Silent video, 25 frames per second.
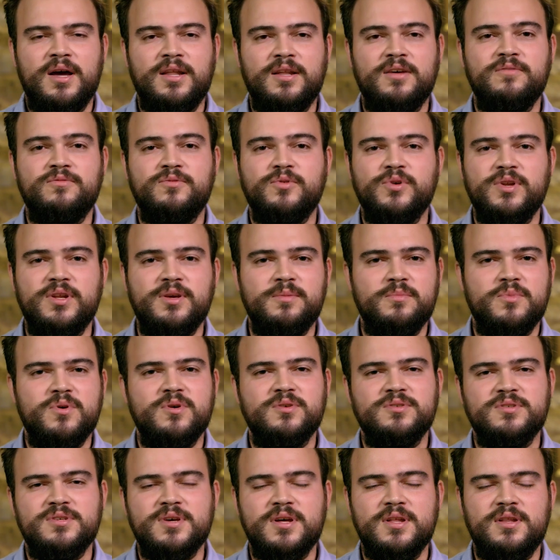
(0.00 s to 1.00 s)
I love reading
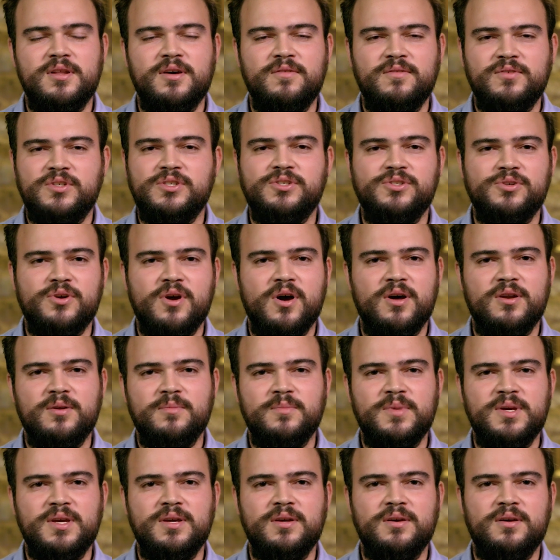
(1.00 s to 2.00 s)
books, I love
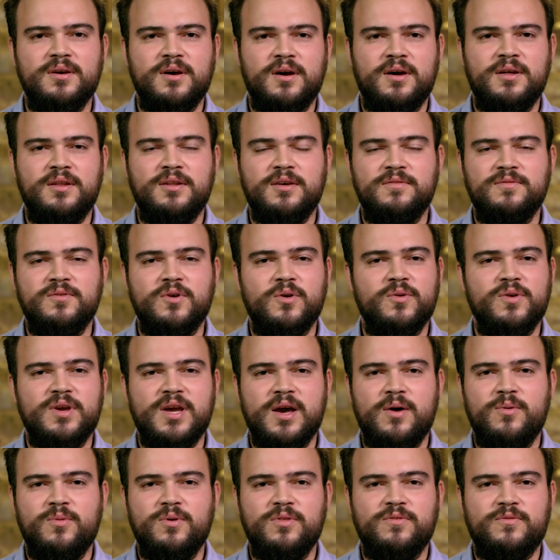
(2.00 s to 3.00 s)
astronomy. I love going
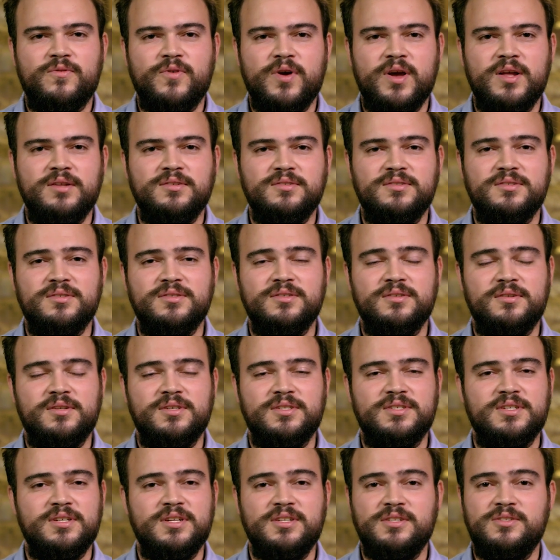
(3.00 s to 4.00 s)
out with friends,
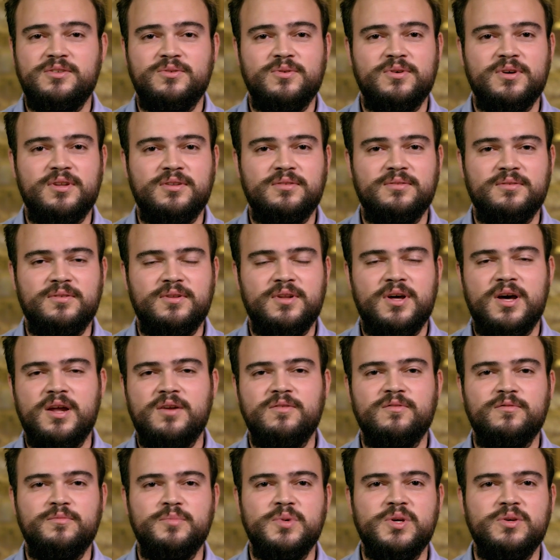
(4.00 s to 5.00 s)
listening to a lot
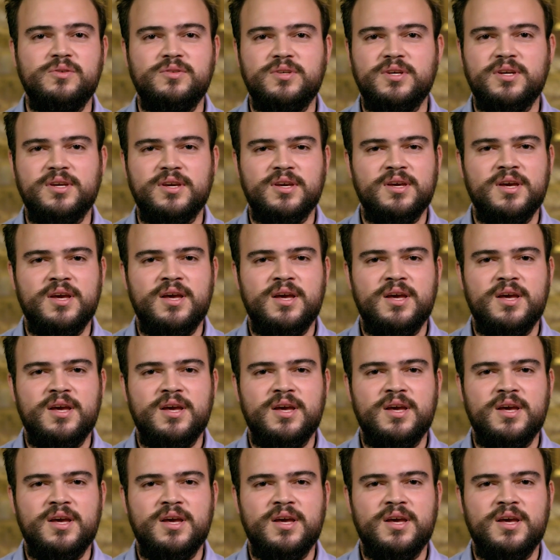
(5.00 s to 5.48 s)
of music.